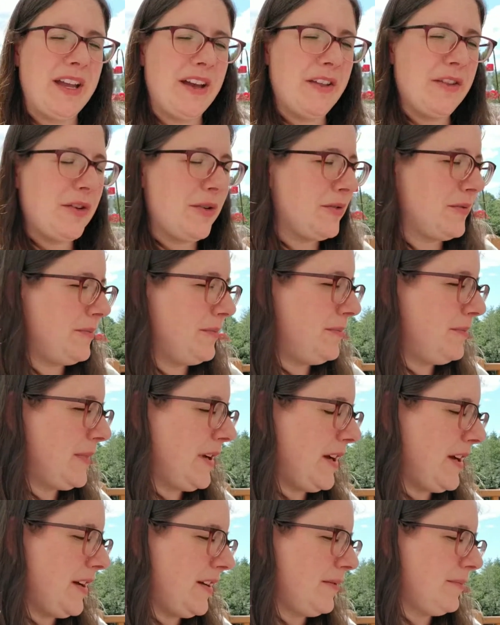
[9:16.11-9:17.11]
other
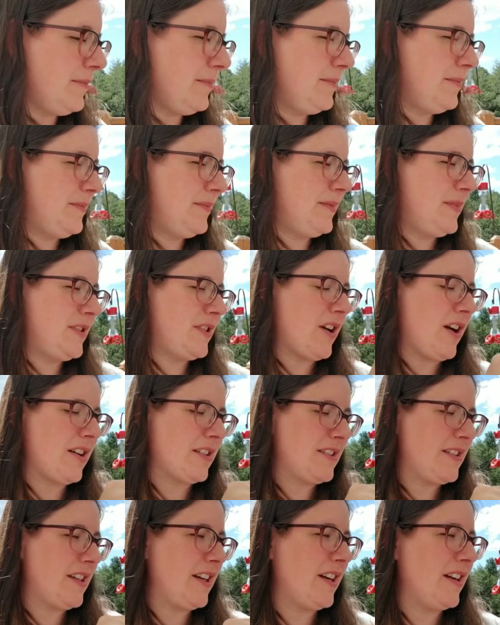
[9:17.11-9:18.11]

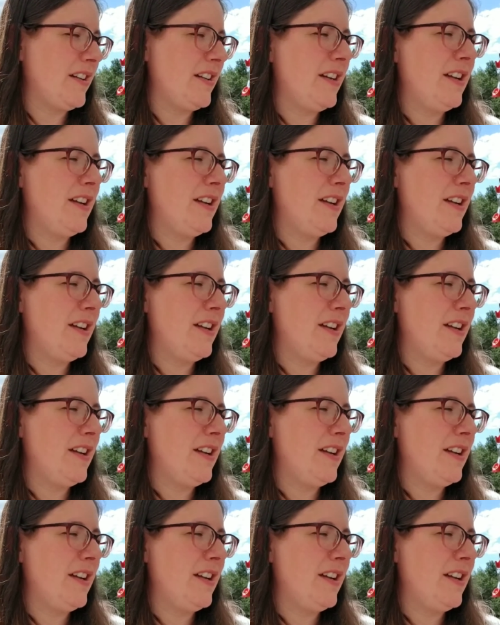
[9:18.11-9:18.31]
socks there.